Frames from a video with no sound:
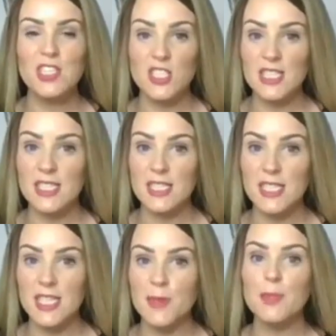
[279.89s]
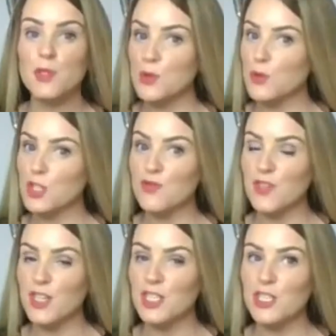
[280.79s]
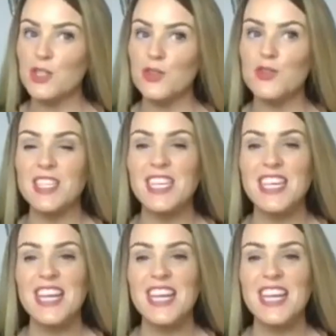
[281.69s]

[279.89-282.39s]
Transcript: She's 16, but she was watching Finding Dory.